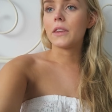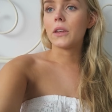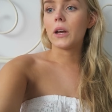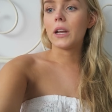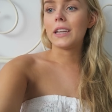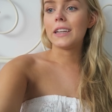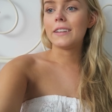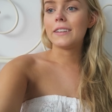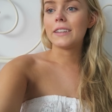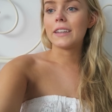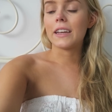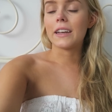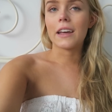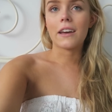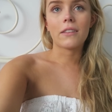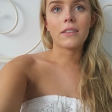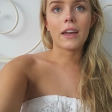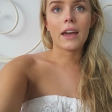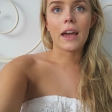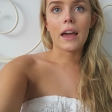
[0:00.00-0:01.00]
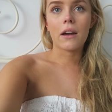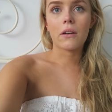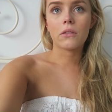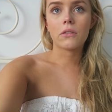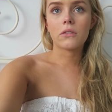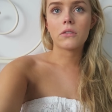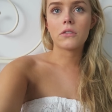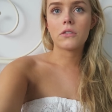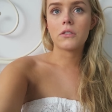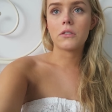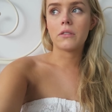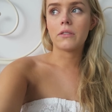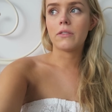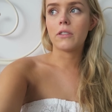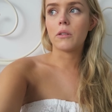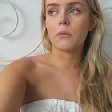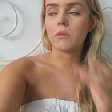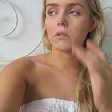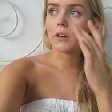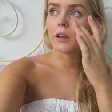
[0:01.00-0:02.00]
So I need to get out the house to
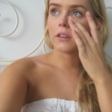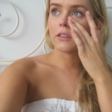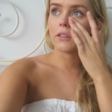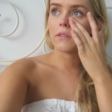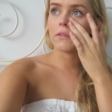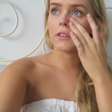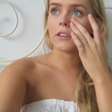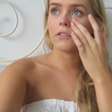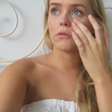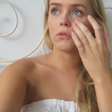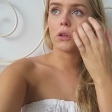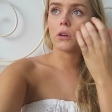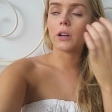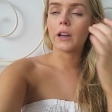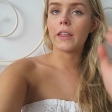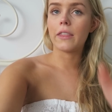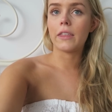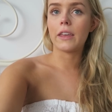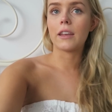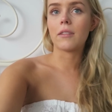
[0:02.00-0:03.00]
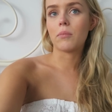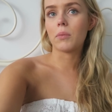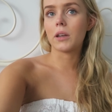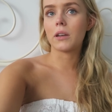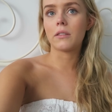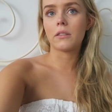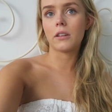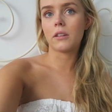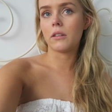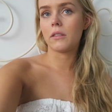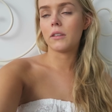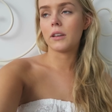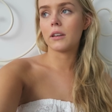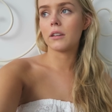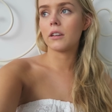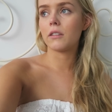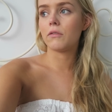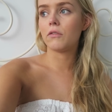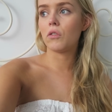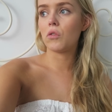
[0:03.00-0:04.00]
film the rest of this vlog, I think, because I don't think
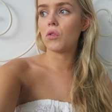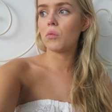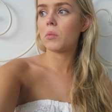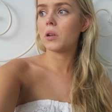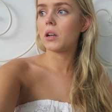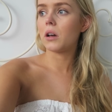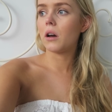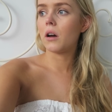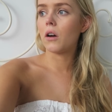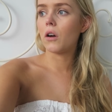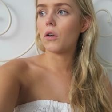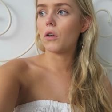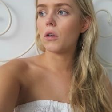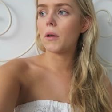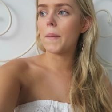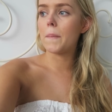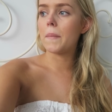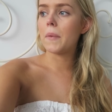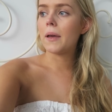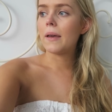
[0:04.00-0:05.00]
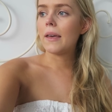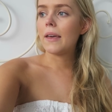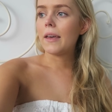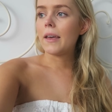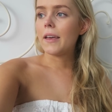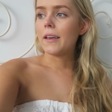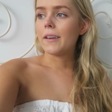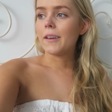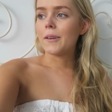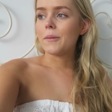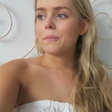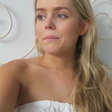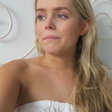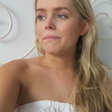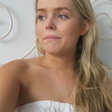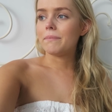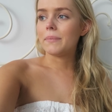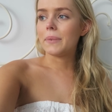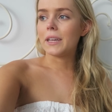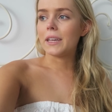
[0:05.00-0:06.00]
I can film it at home.
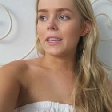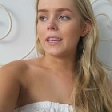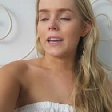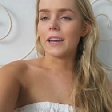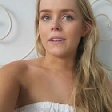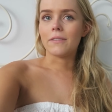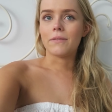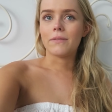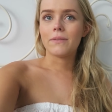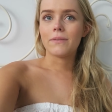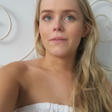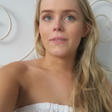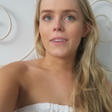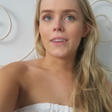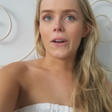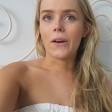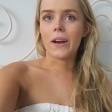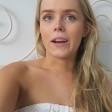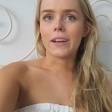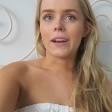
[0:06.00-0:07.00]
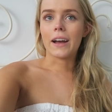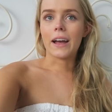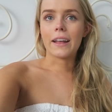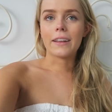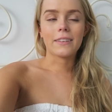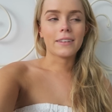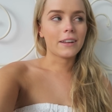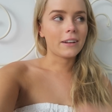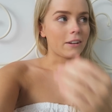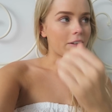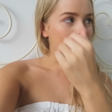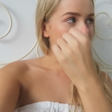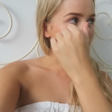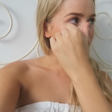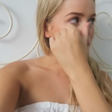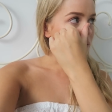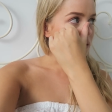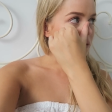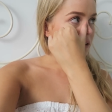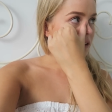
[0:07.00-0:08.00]
But yeah. Sorry guys, I don't
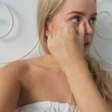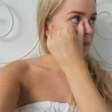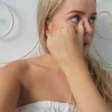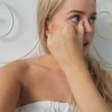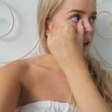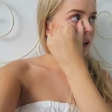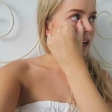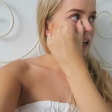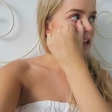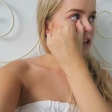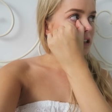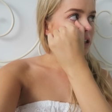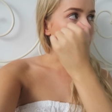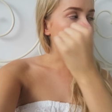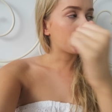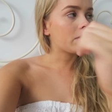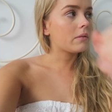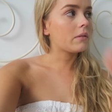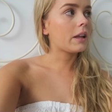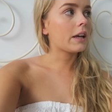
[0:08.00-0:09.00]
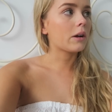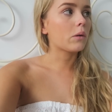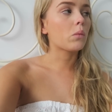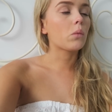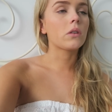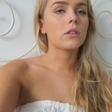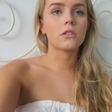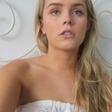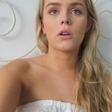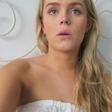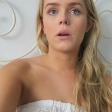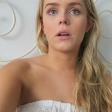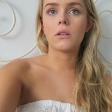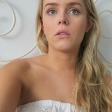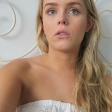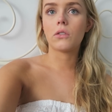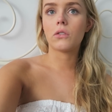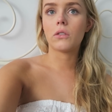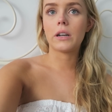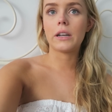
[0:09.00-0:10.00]
really want to explain actually like what's
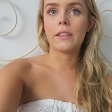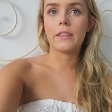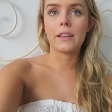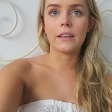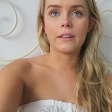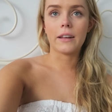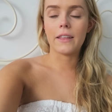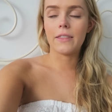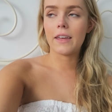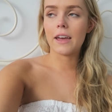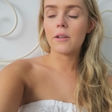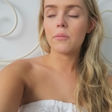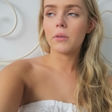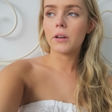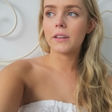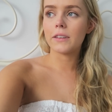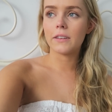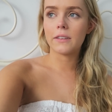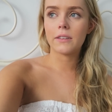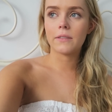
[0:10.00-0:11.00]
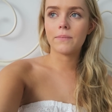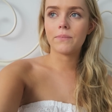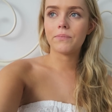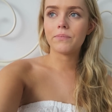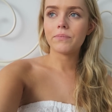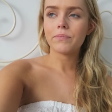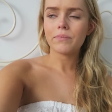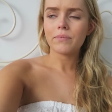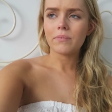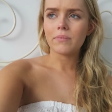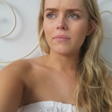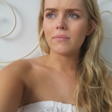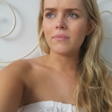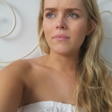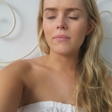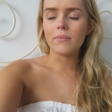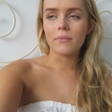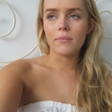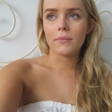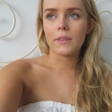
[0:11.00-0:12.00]
going on or anything like that, because
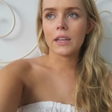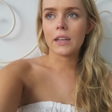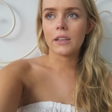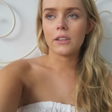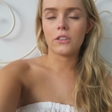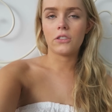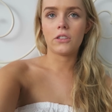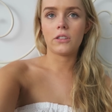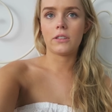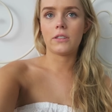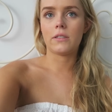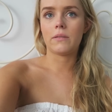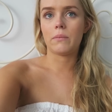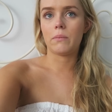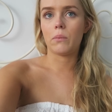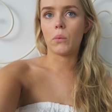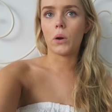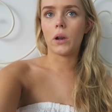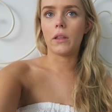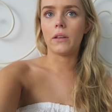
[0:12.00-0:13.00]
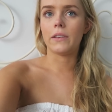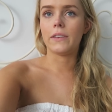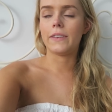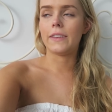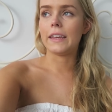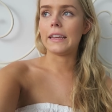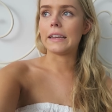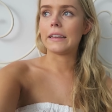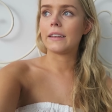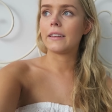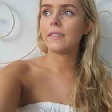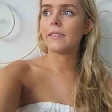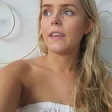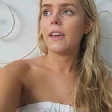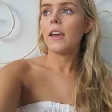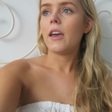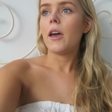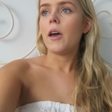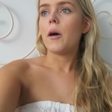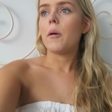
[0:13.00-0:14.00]
it's just one of those things.
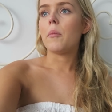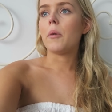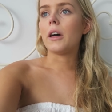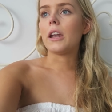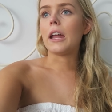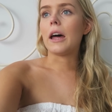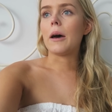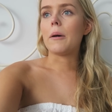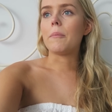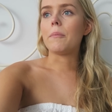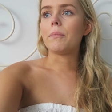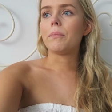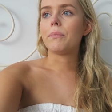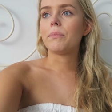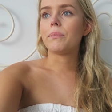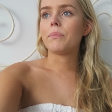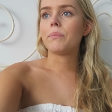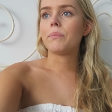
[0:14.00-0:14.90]
But